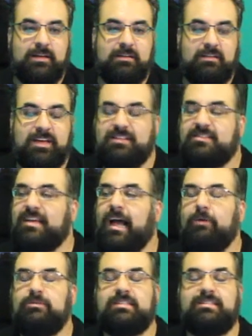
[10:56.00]
It's
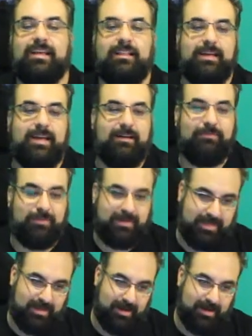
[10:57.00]
outselling
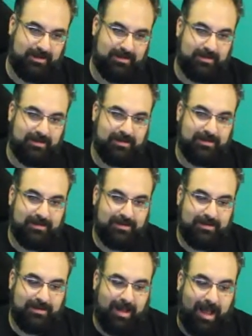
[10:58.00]
everything.
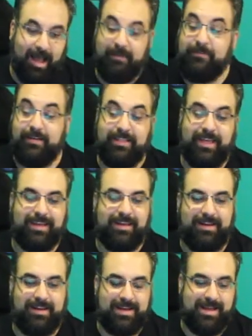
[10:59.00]
I feel like an
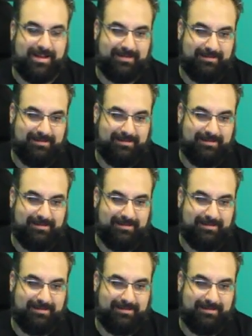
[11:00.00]
idiot.